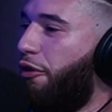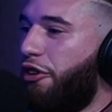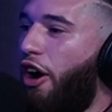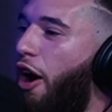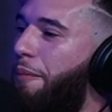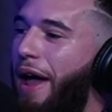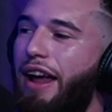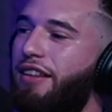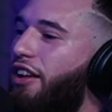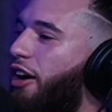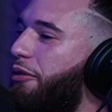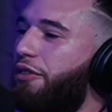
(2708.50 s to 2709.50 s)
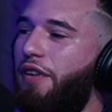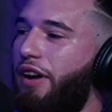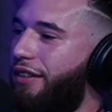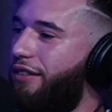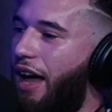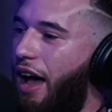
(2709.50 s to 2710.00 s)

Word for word: you're you're all banged up. You're fucking